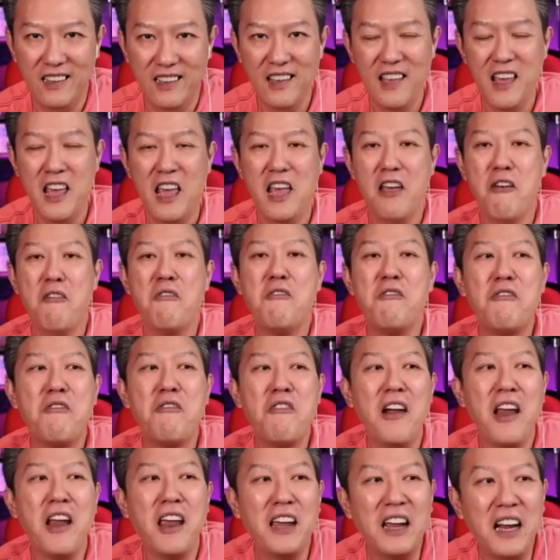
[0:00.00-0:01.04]

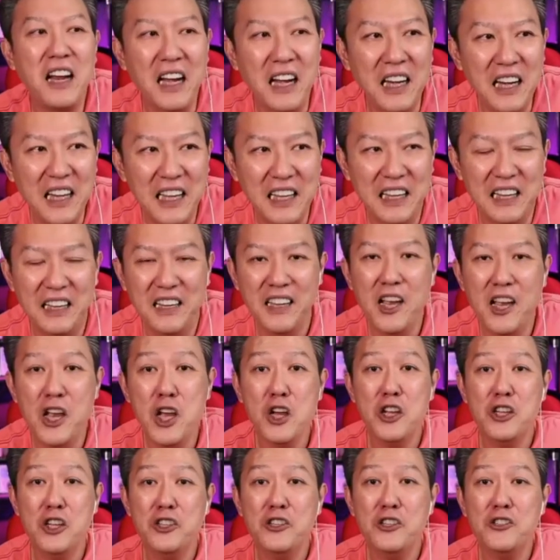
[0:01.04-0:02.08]
frankly,
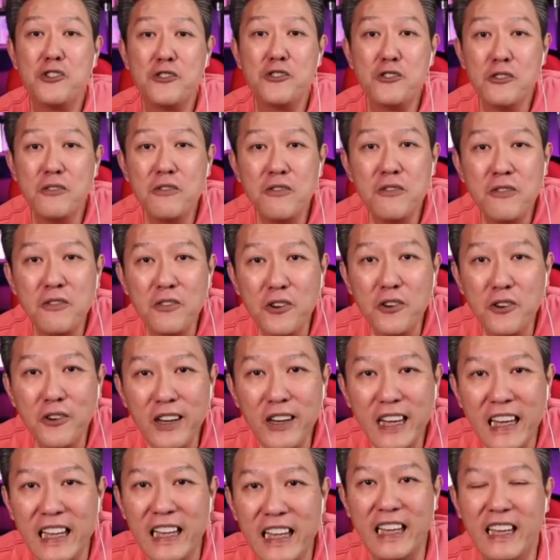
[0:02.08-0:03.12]

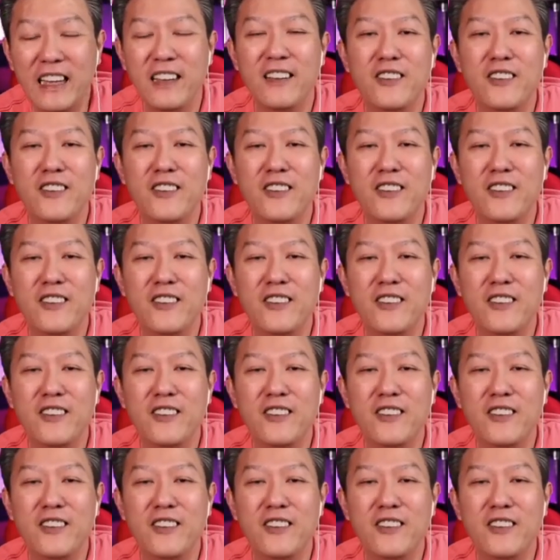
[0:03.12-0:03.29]
truthfully,